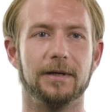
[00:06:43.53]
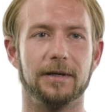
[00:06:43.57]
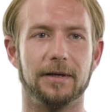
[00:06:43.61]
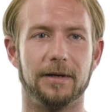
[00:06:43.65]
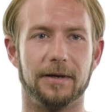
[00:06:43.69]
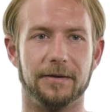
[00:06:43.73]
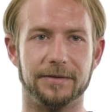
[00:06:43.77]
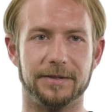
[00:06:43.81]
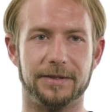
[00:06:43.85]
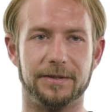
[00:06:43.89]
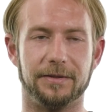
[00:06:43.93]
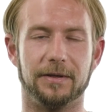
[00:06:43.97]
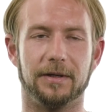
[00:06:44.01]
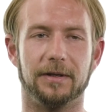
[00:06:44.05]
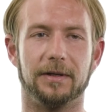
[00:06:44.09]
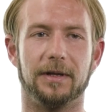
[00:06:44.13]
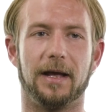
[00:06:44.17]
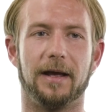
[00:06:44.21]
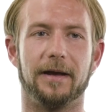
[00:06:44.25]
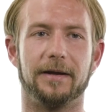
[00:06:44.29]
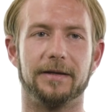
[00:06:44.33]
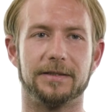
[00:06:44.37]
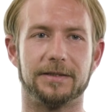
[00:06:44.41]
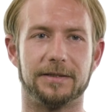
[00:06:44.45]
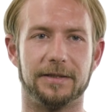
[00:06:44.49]
I was doing a
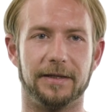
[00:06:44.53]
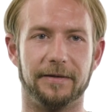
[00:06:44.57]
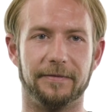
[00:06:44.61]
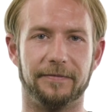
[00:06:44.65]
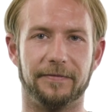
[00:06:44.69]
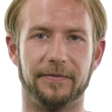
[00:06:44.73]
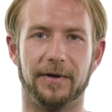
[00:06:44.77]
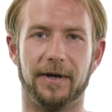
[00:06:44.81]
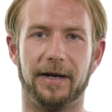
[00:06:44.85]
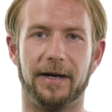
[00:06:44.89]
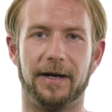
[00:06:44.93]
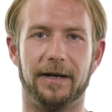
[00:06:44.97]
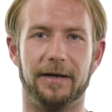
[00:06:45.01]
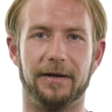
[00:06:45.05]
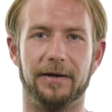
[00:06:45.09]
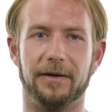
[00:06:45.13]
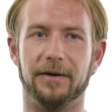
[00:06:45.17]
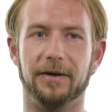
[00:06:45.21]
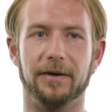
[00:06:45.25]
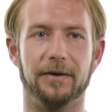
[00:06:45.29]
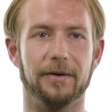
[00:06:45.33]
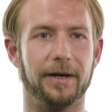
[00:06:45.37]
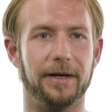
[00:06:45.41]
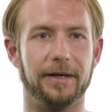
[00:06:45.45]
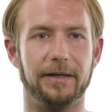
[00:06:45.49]
lot of stuff where I had
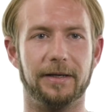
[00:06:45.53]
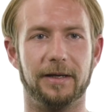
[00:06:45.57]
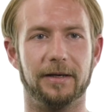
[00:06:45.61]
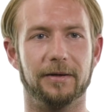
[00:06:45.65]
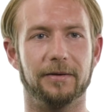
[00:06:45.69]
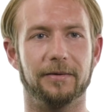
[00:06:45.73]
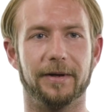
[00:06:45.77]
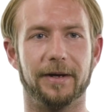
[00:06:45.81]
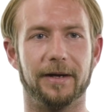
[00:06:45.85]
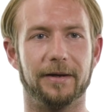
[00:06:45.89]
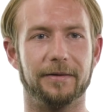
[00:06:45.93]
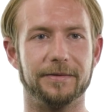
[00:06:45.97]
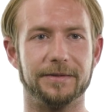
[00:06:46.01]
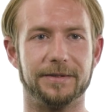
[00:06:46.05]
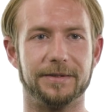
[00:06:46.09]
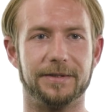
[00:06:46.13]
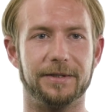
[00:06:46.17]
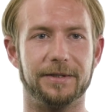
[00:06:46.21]
no idea what I was